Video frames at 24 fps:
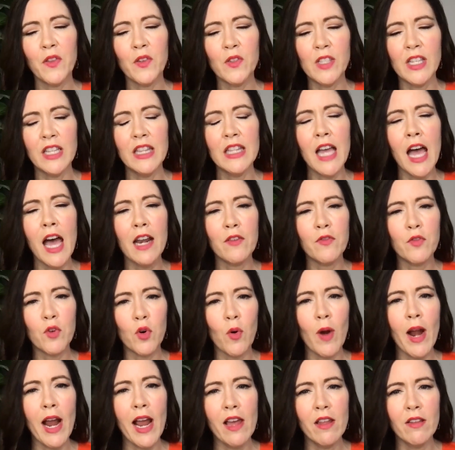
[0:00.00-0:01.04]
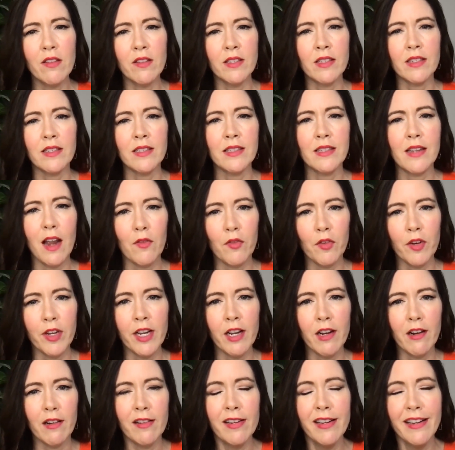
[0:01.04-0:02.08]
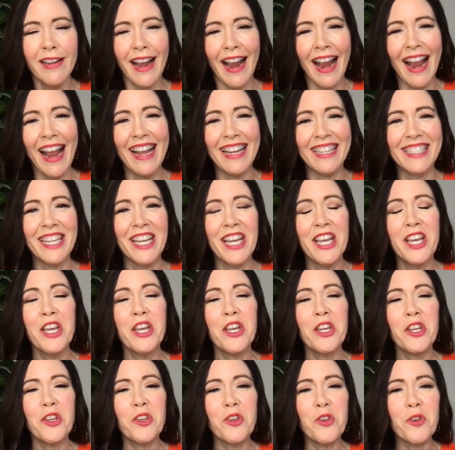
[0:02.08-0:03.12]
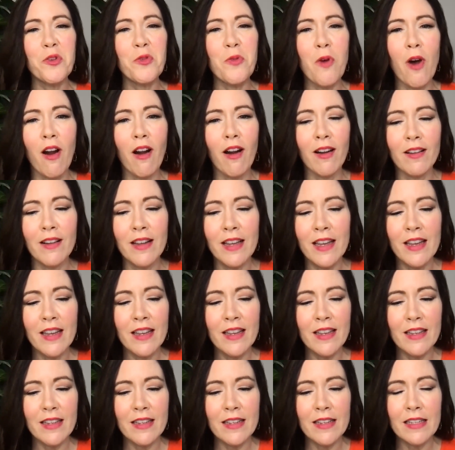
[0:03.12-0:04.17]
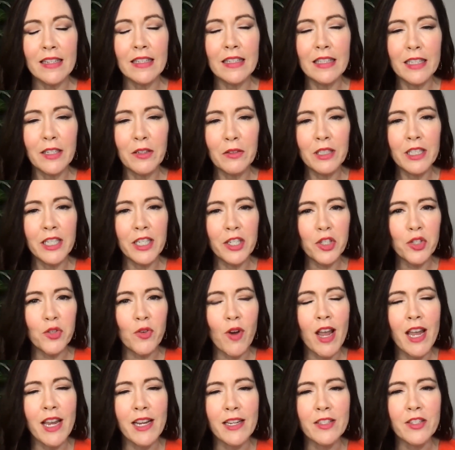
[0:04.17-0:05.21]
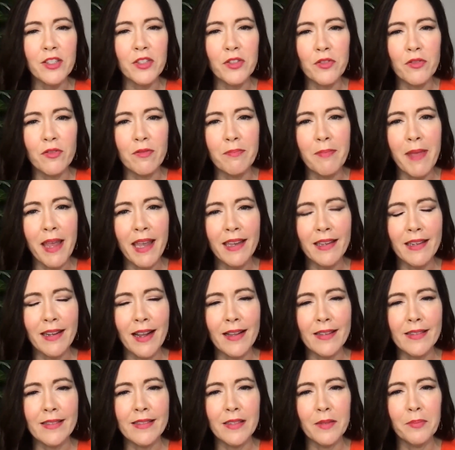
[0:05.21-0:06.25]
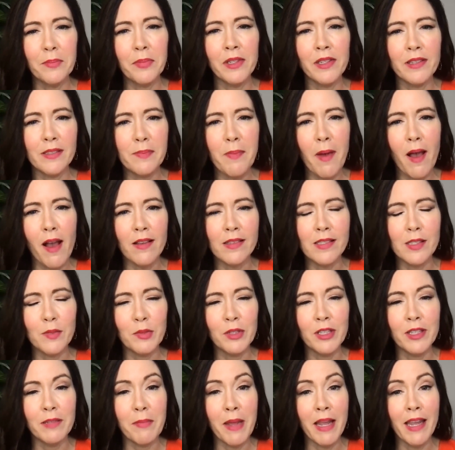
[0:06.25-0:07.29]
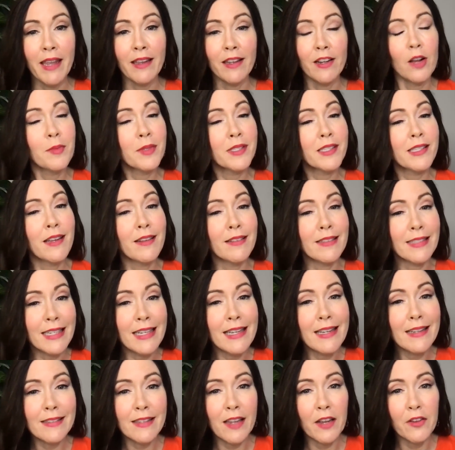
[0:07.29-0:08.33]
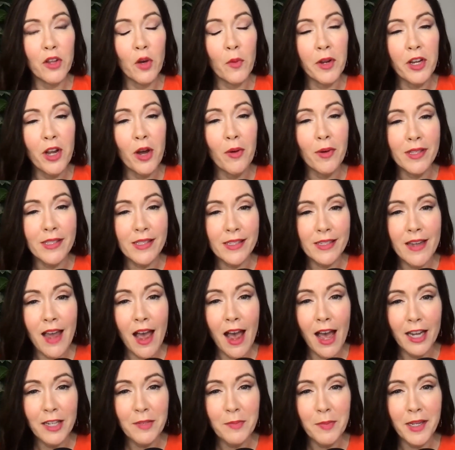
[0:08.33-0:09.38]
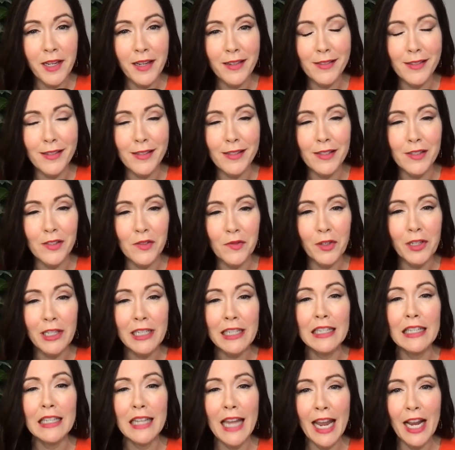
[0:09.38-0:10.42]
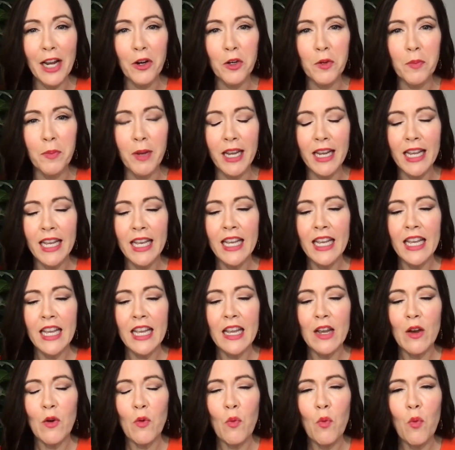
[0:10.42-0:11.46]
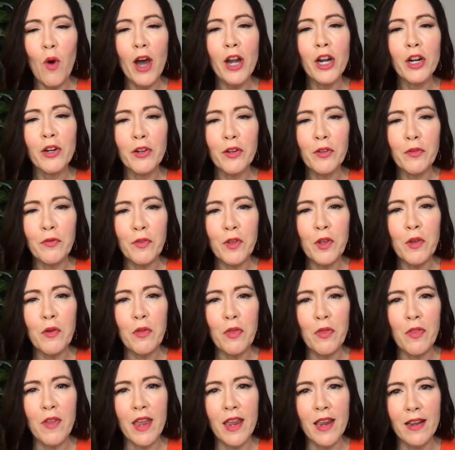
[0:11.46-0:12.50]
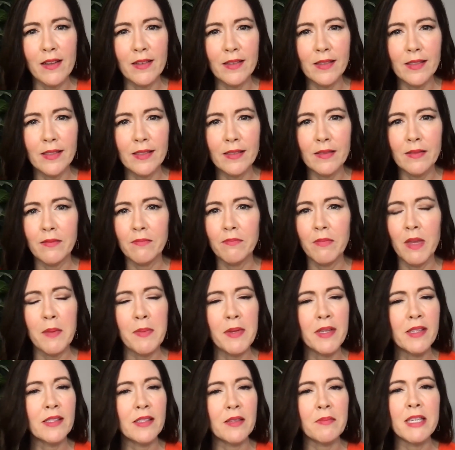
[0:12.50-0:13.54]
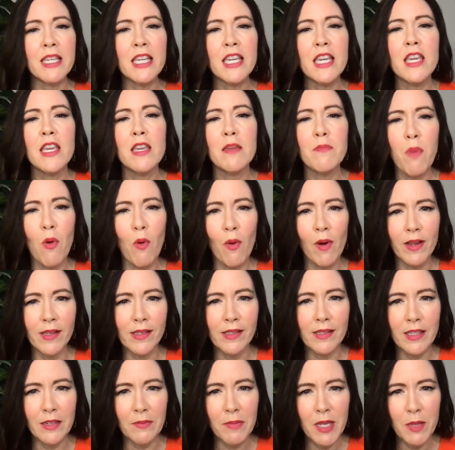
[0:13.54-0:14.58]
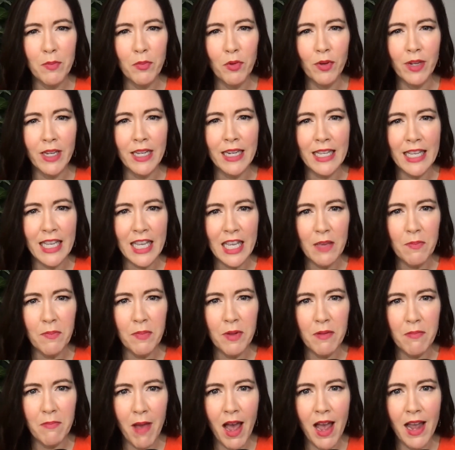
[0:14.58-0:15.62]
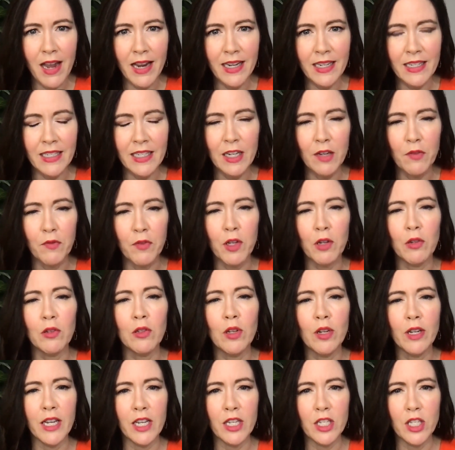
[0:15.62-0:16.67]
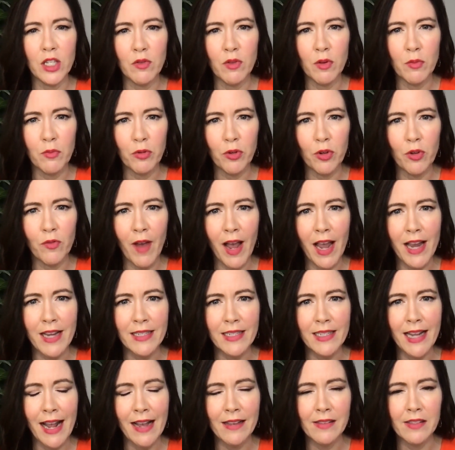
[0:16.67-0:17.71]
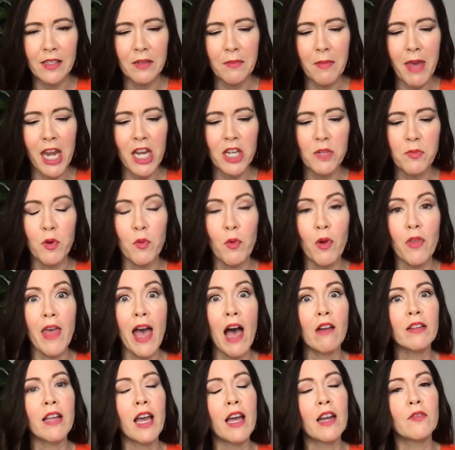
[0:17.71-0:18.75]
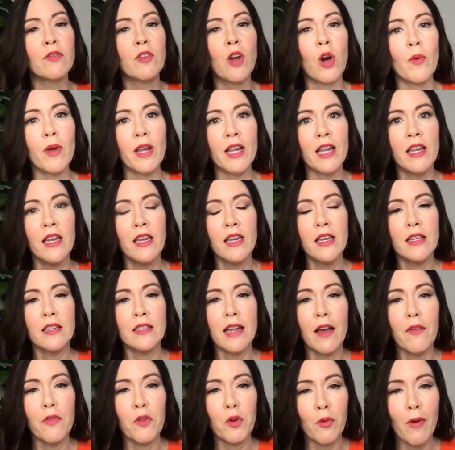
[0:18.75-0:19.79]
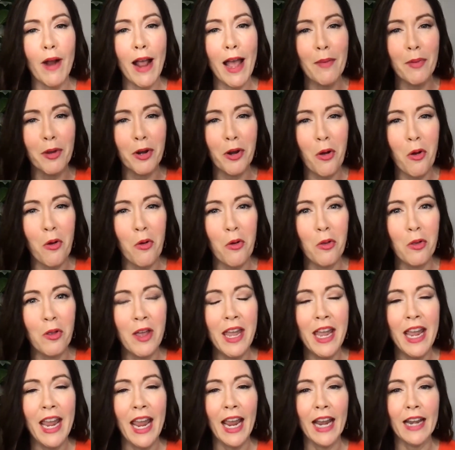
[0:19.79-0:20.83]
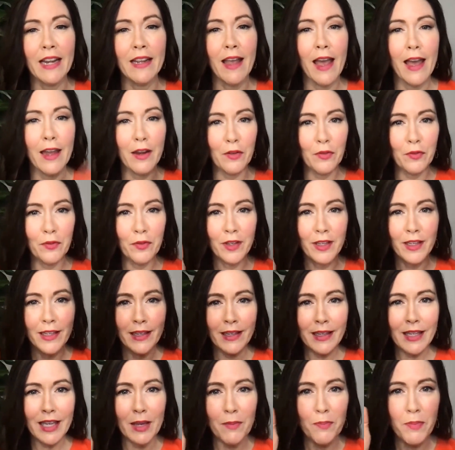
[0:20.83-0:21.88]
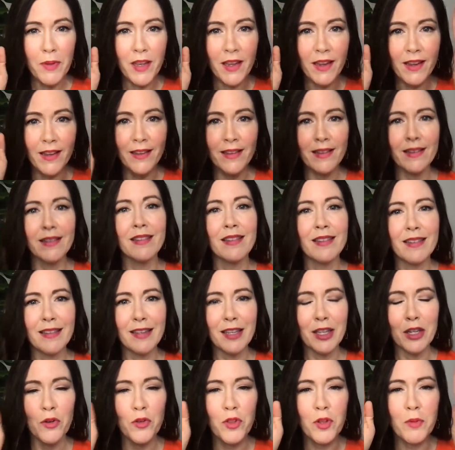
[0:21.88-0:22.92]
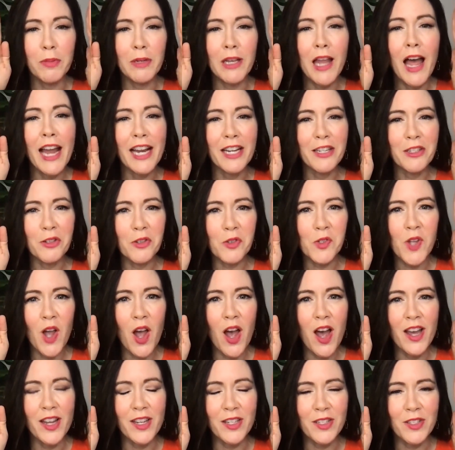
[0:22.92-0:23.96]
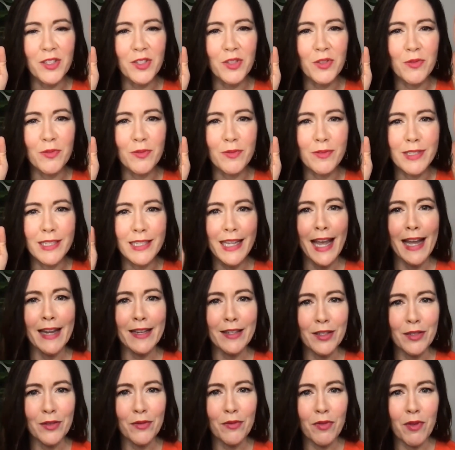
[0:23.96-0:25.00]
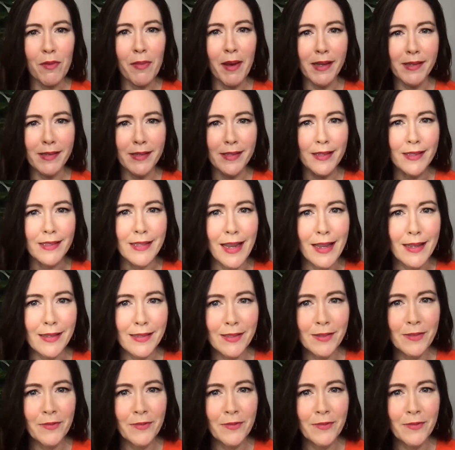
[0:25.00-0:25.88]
a lot of ground to cover here, and you are clearly trying to make it as simple as possible and making it almost sound easy, although we know it's not, because it's very layered. But what are a few things, maybe some key points that people can keep in mind if they're looking to improve IT asset management without kind of going down the rabbit hole and kind of keeping, the blinders on to get to the best success?